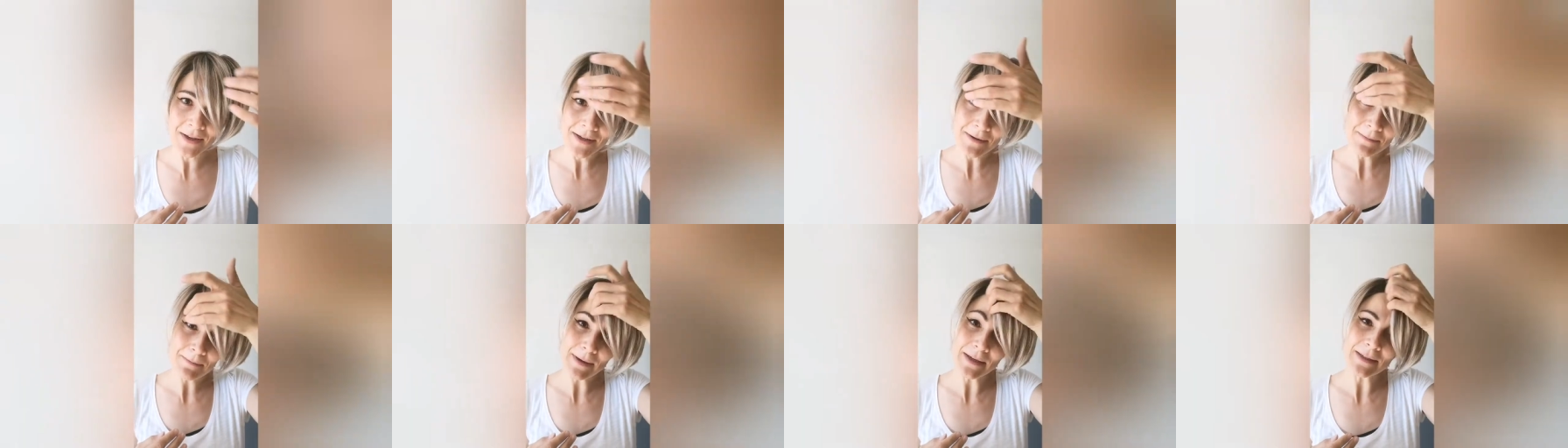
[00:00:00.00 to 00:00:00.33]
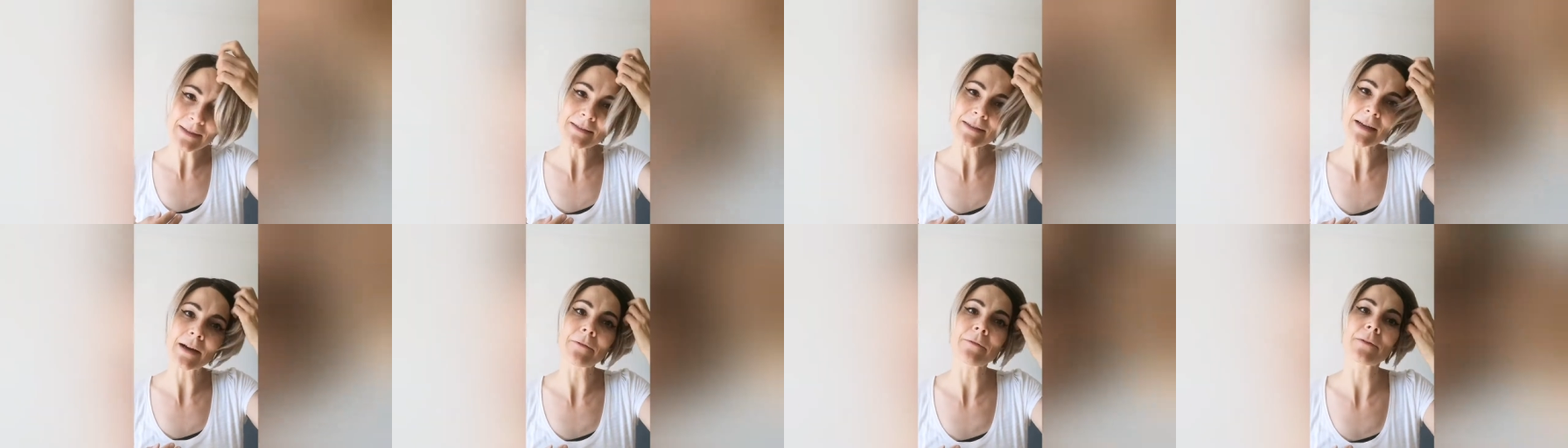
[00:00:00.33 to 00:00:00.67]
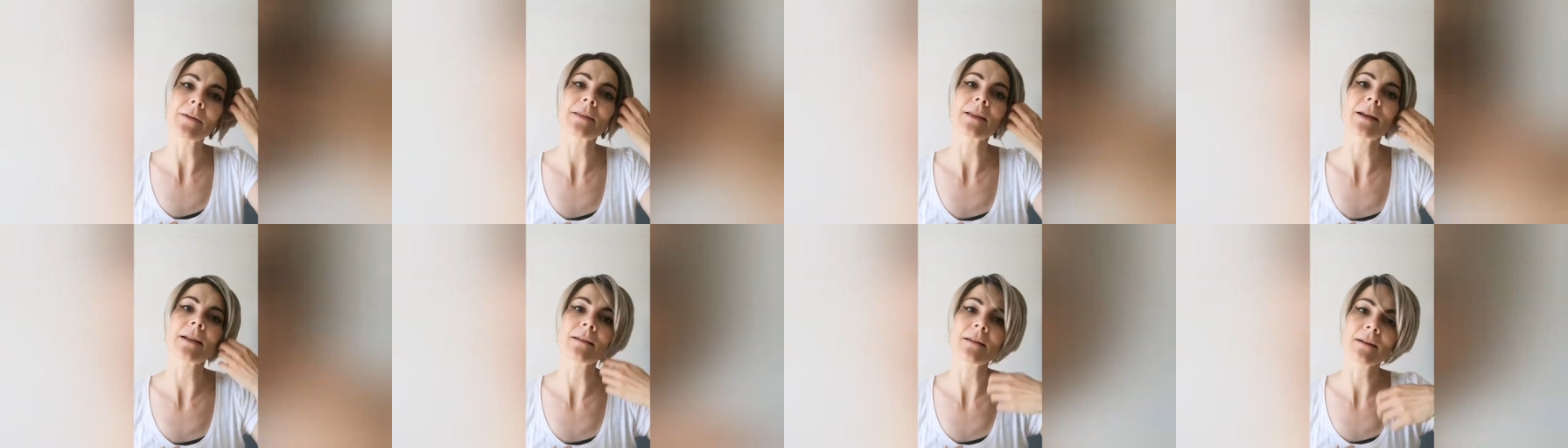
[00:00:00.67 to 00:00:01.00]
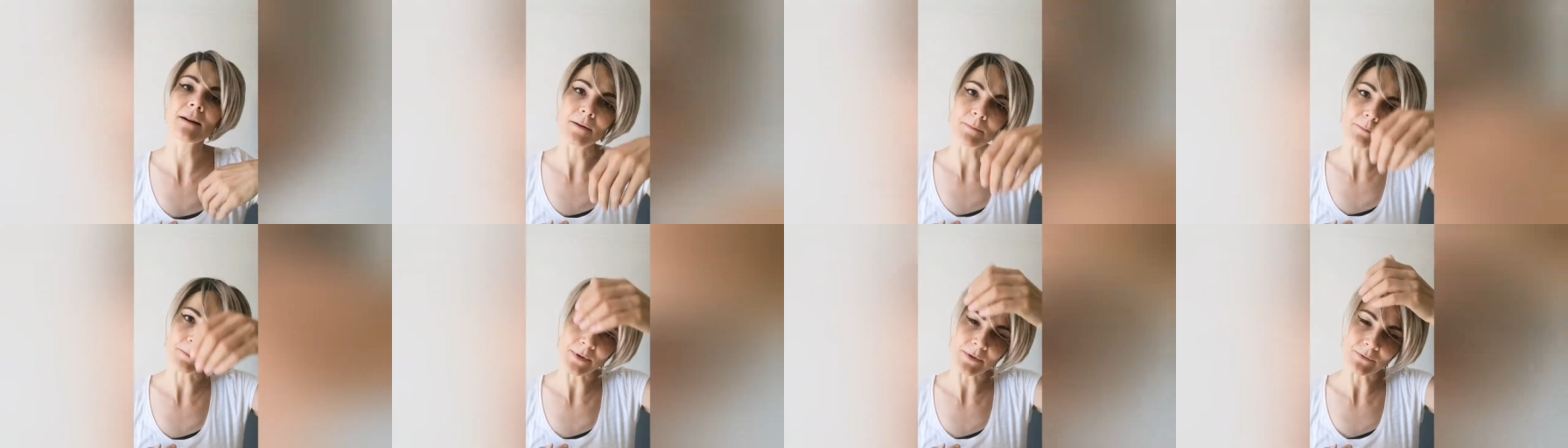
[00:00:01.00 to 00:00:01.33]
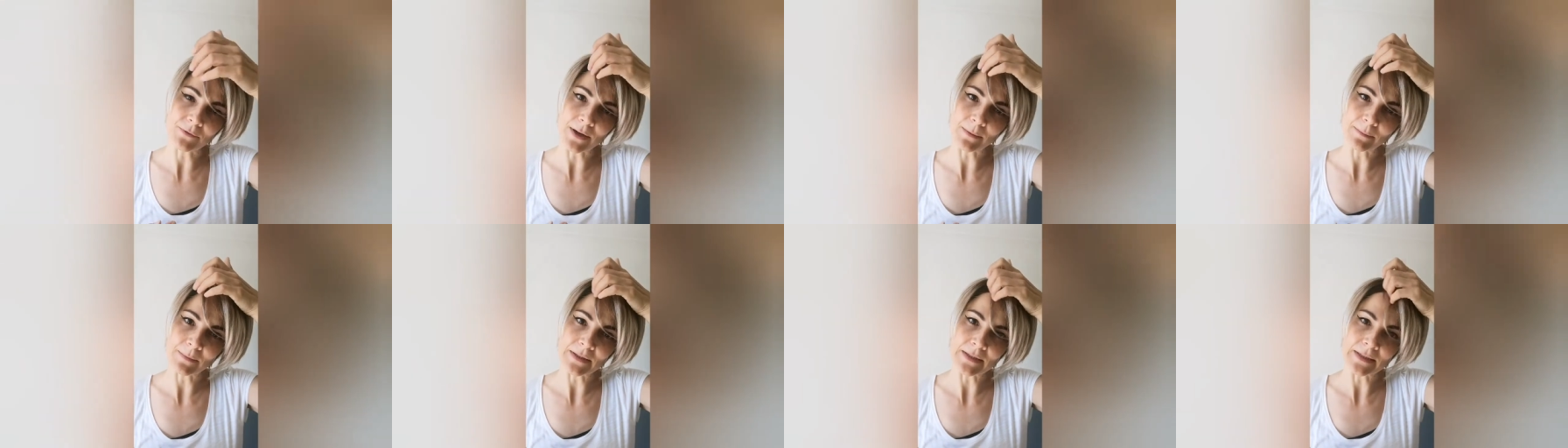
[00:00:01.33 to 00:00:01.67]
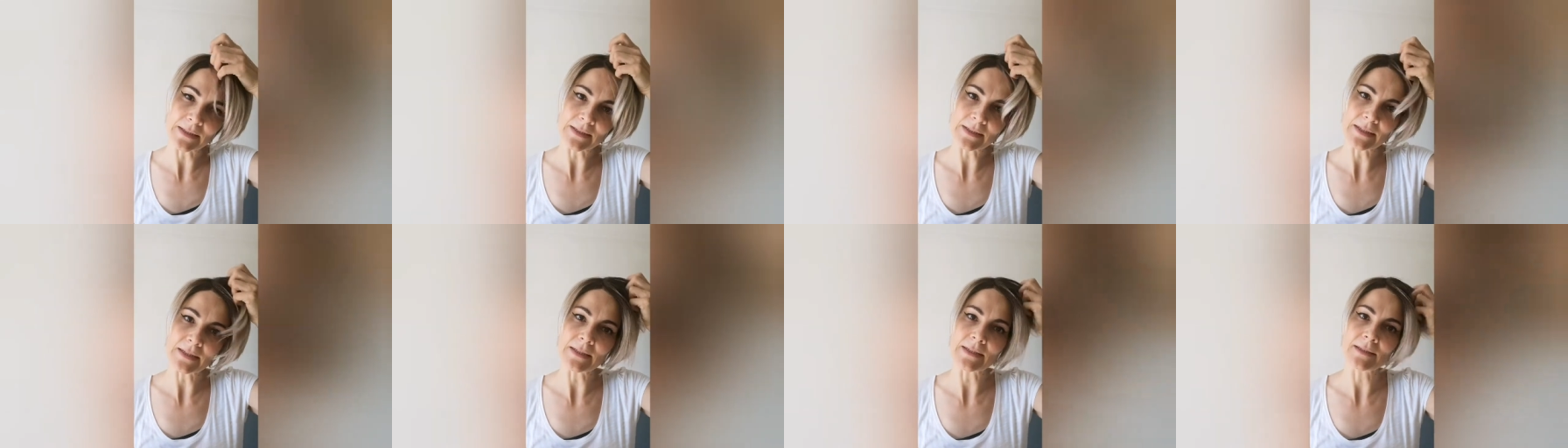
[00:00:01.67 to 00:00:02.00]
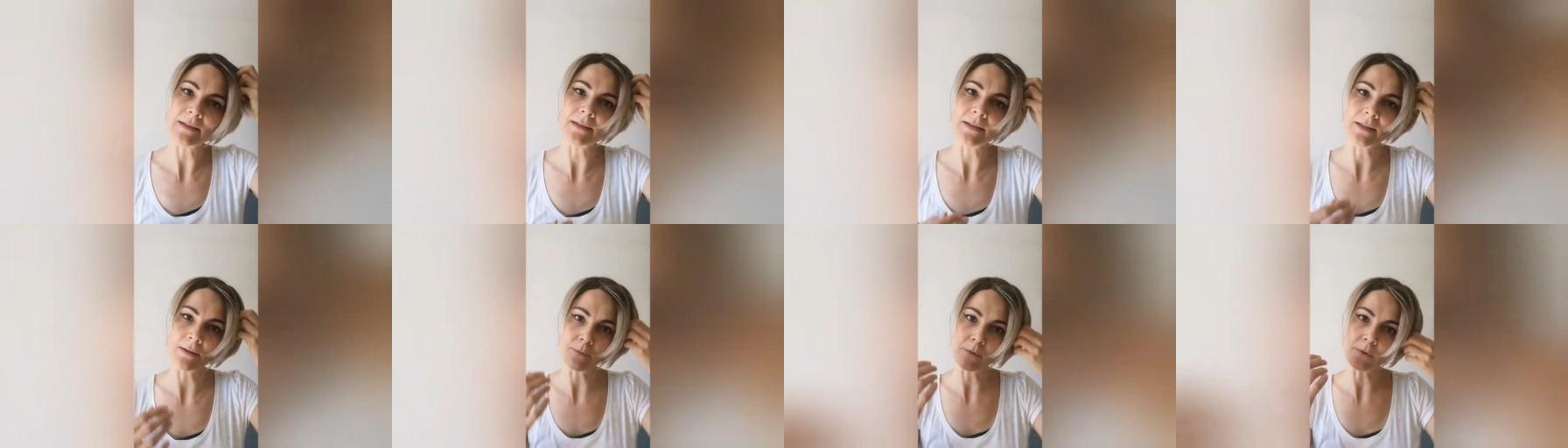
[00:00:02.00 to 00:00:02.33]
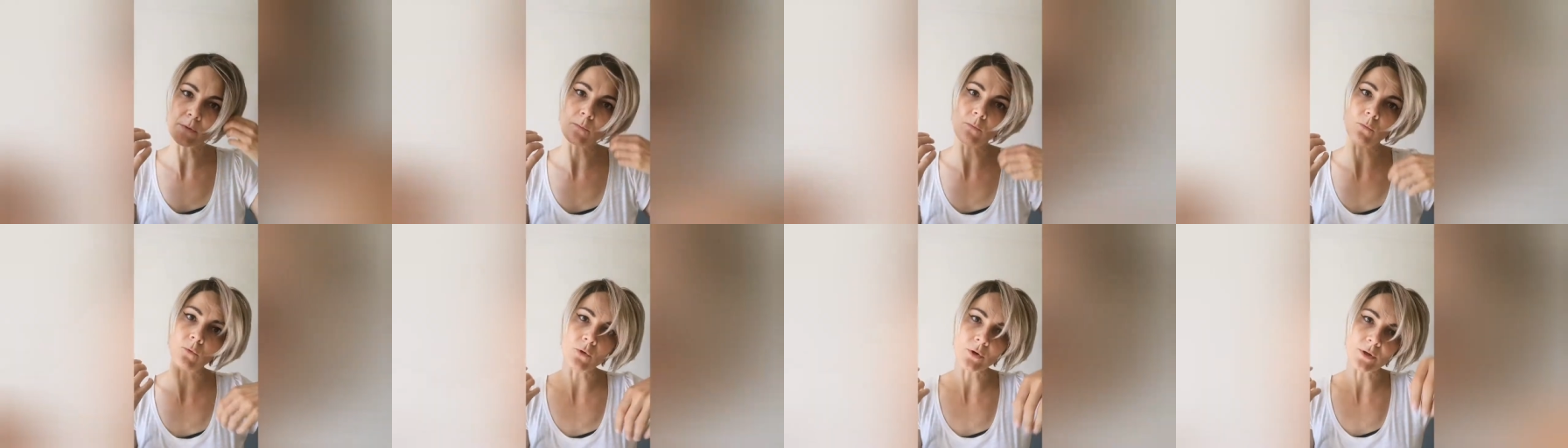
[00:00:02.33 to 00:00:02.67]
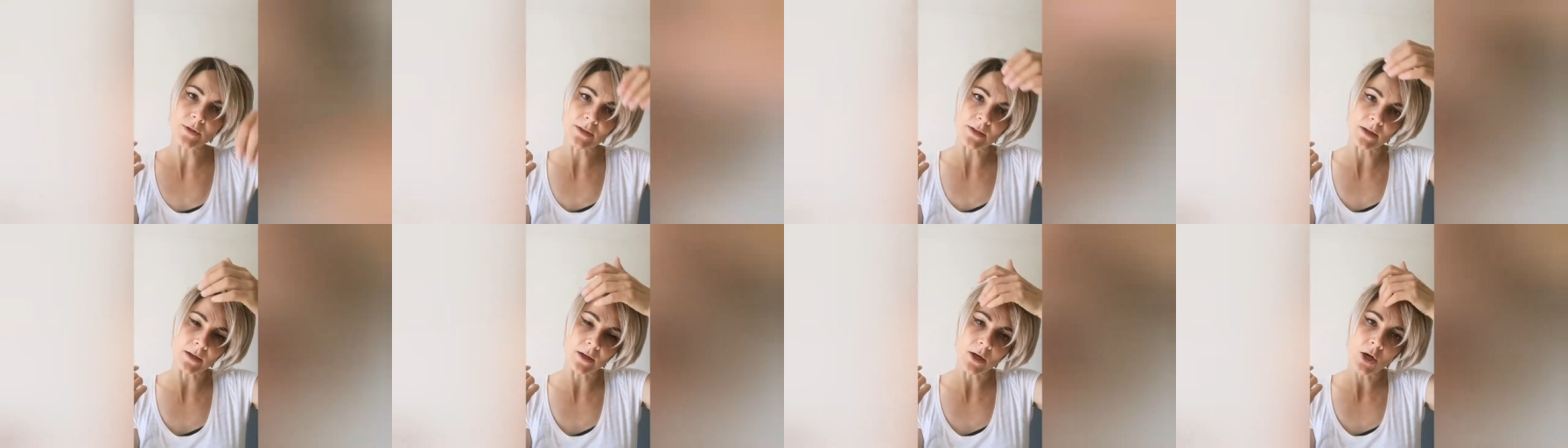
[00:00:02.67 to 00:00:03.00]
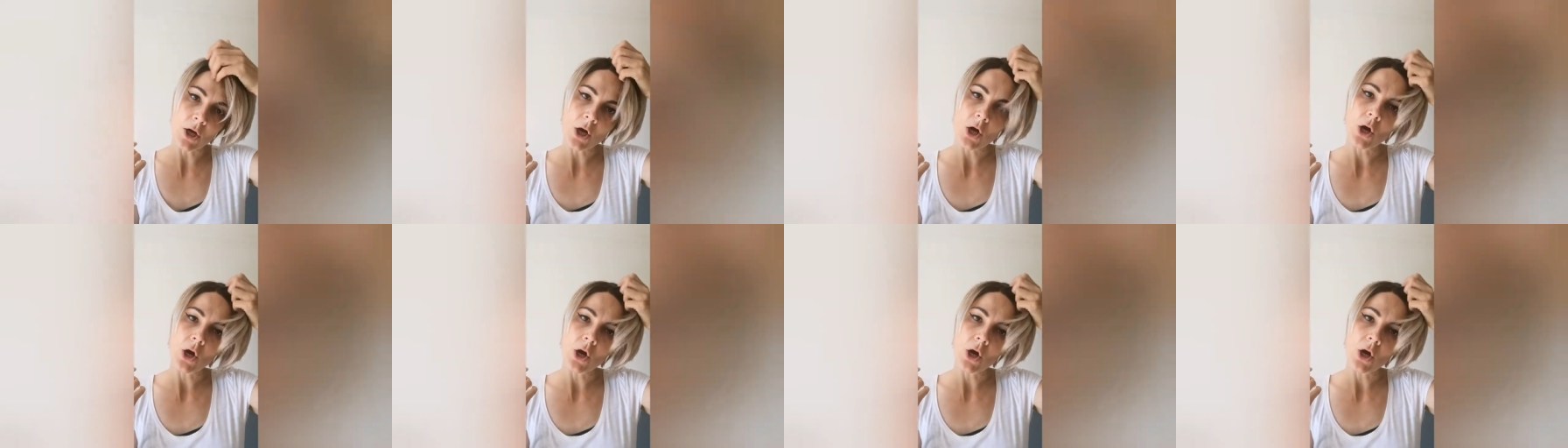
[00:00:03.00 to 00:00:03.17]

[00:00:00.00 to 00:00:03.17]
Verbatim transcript: but nothing that can't be remedied easily with water